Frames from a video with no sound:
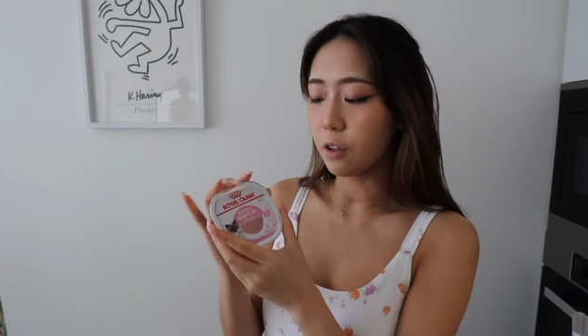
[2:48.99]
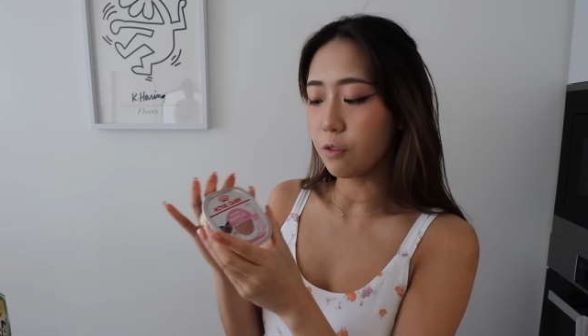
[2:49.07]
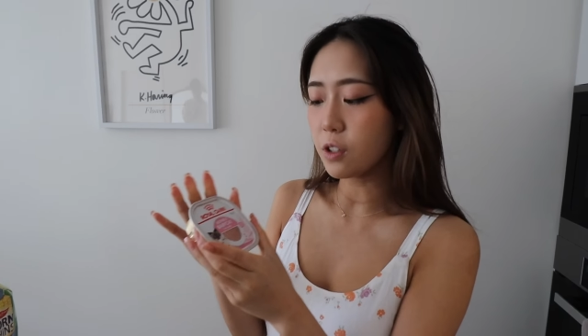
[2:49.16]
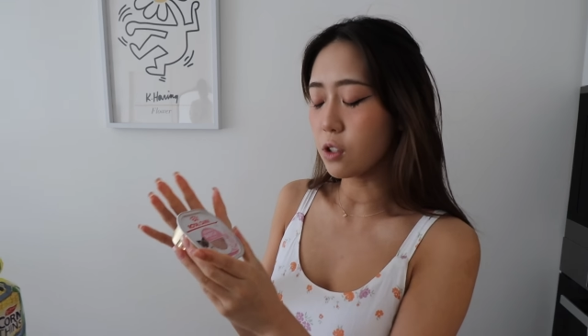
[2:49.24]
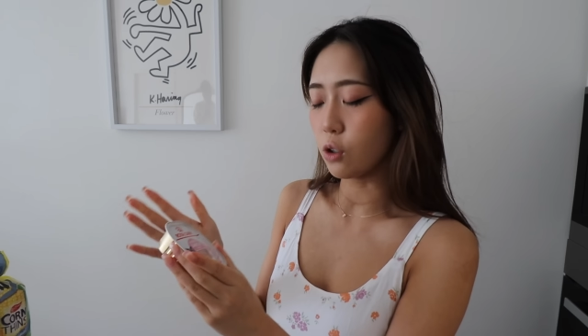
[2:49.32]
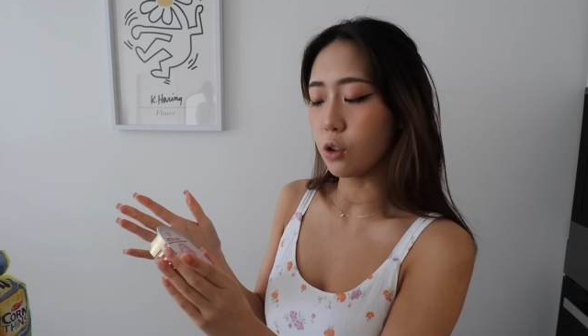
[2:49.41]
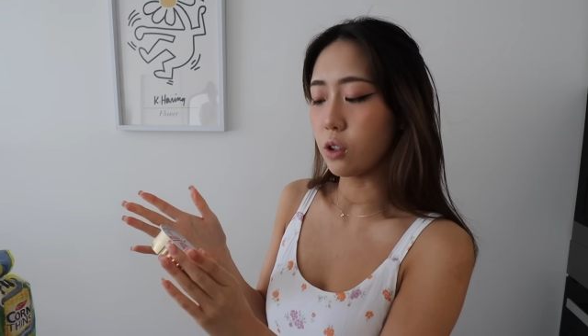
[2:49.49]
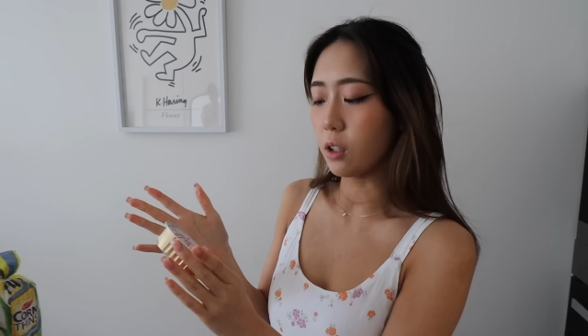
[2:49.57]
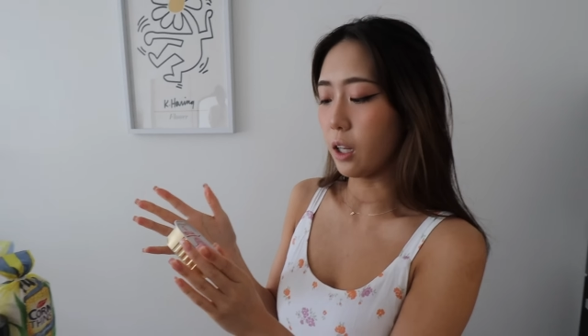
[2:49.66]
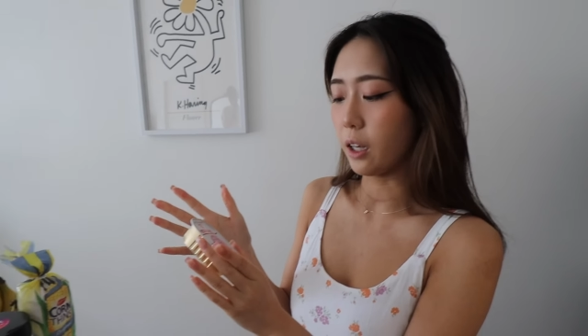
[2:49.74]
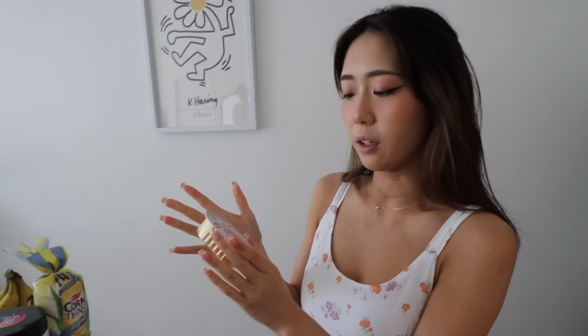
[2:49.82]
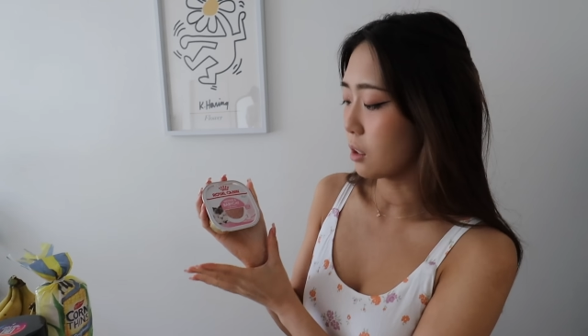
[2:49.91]
If it's good,
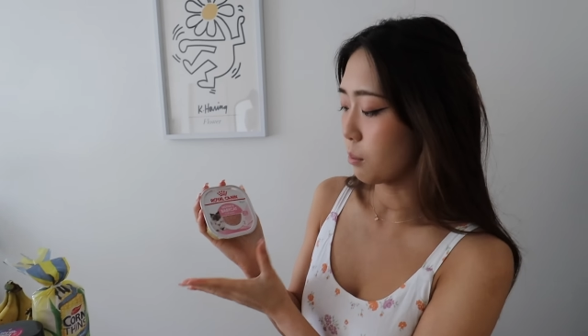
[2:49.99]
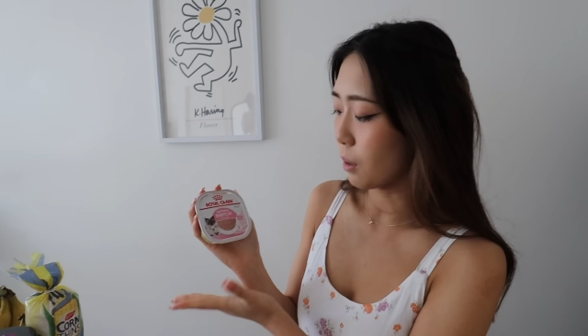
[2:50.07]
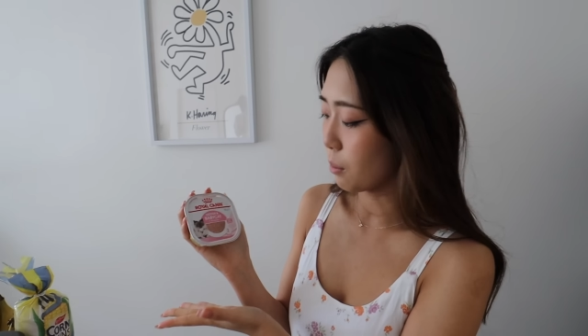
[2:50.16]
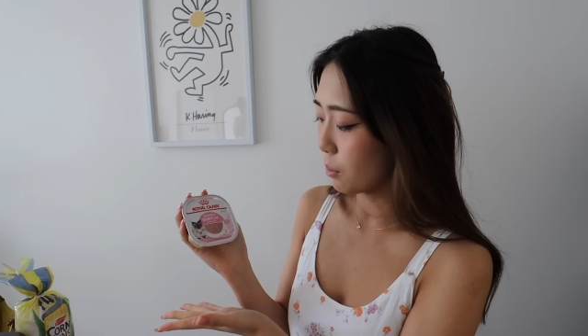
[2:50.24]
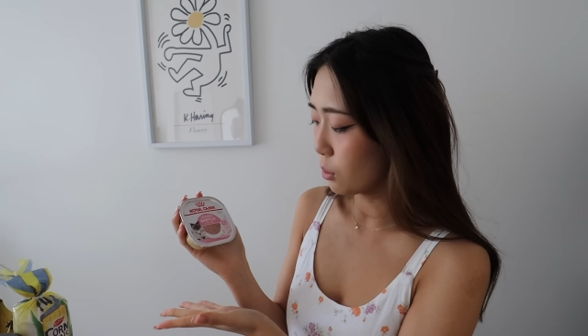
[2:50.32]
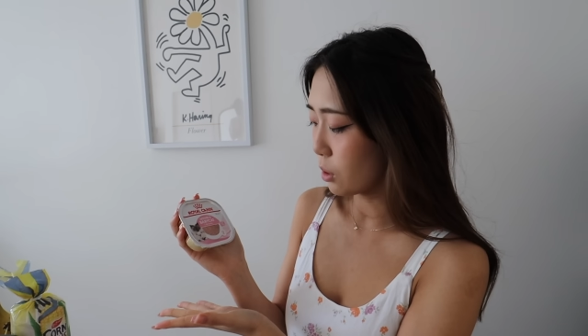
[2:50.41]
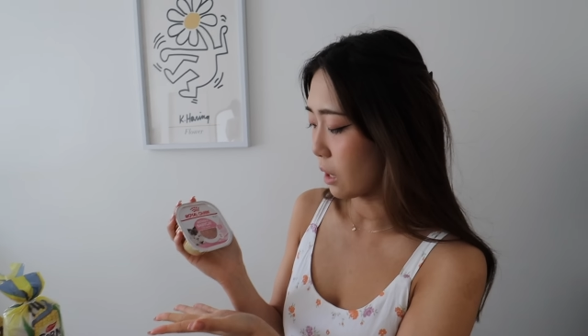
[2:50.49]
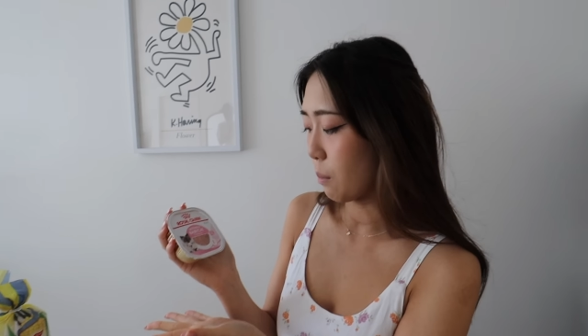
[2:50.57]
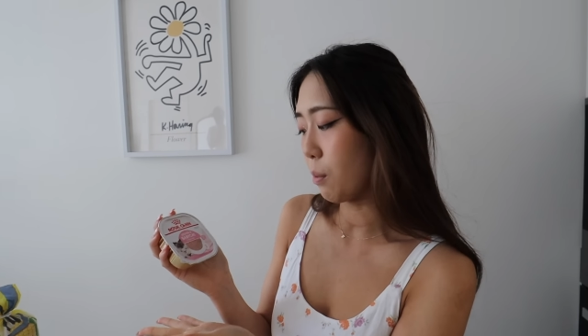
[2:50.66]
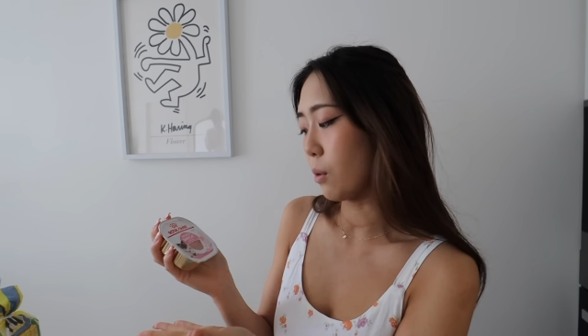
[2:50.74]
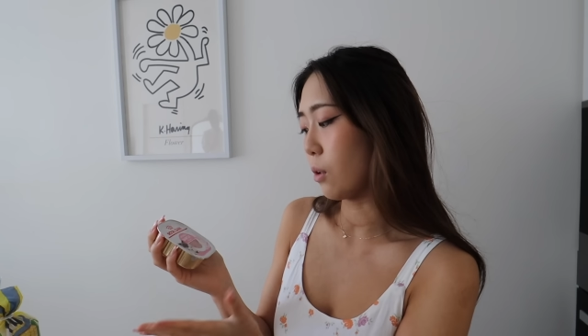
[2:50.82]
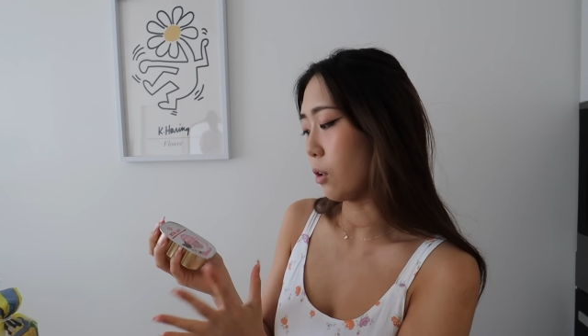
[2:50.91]
like, then maybe we'll
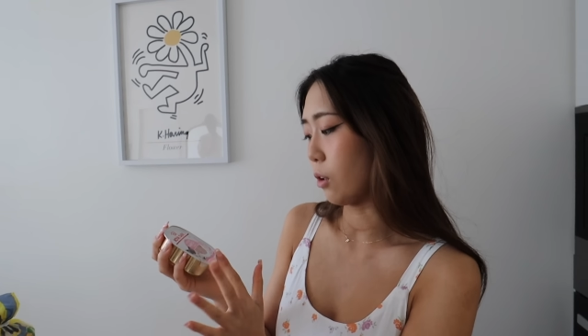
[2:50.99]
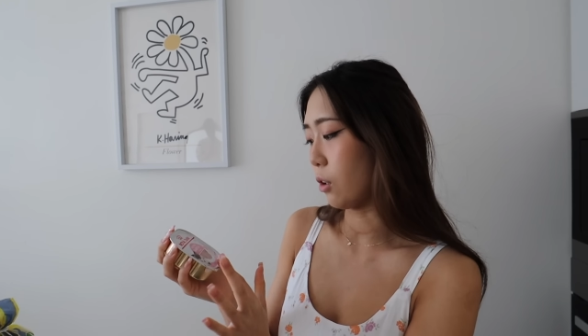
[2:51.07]
keep her